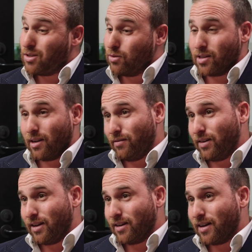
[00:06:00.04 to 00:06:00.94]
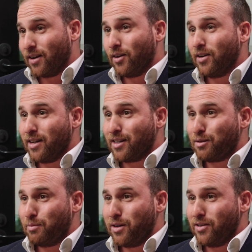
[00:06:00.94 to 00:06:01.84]
it was a living and learning
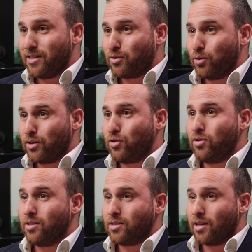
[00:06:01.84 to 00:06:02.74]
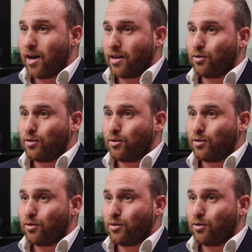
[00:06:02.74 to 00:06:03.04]
experience when 2 years later,